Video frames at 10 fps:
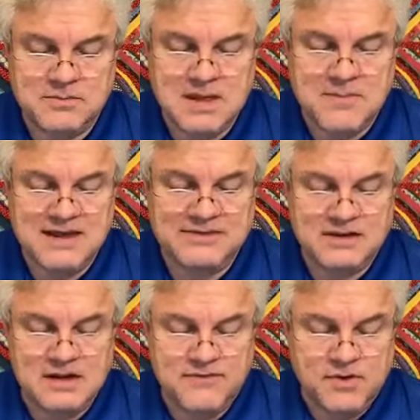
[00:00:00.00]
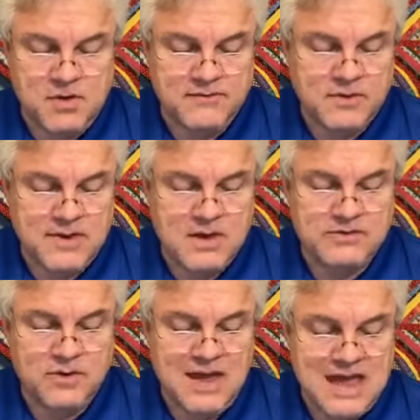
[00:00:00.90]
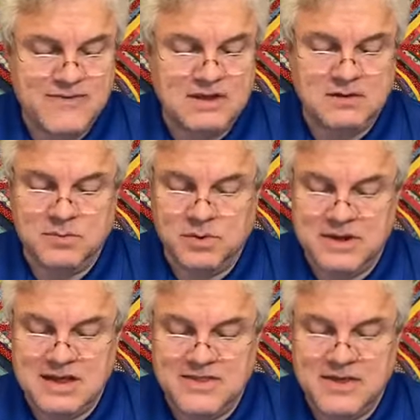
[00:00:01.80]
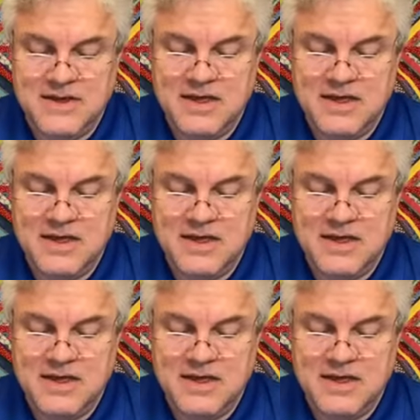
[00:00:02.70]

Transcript: It makes it difficult for those who have it to breathe,